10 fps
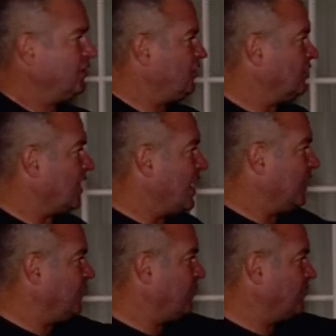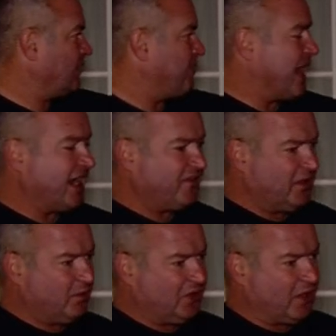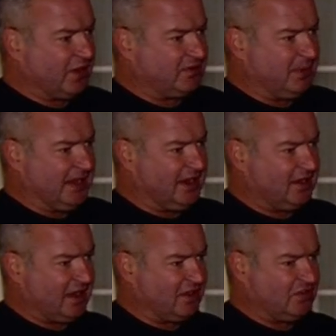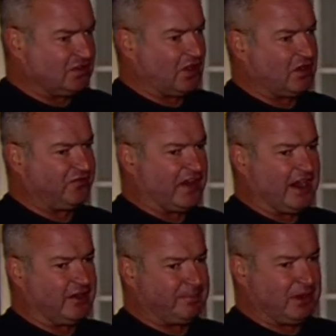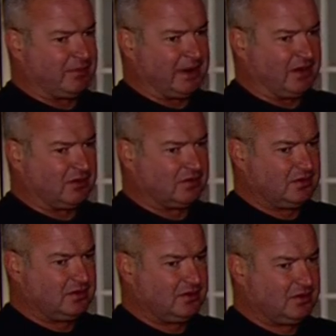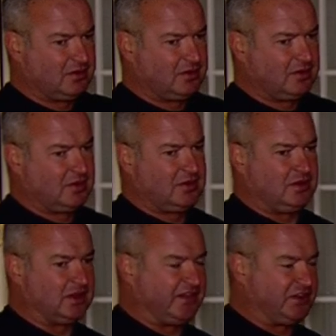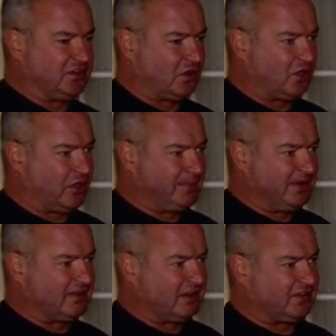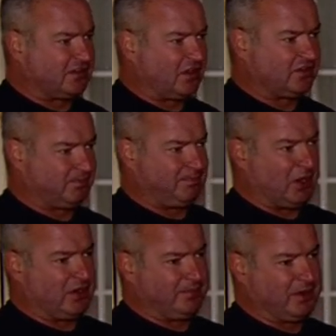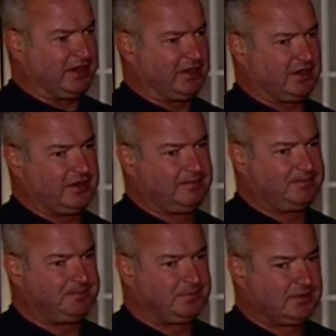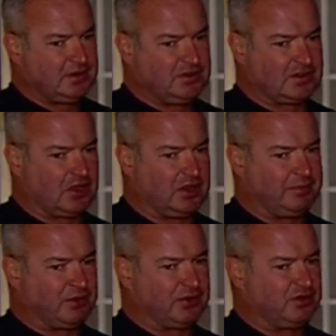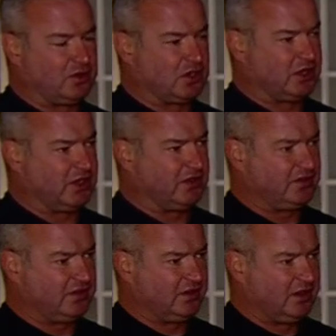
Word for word: You line the back of it with OSB and you start a fire in a burn barrel. You leave the door open till it starts burning pretty good. Slowly pull the door closed.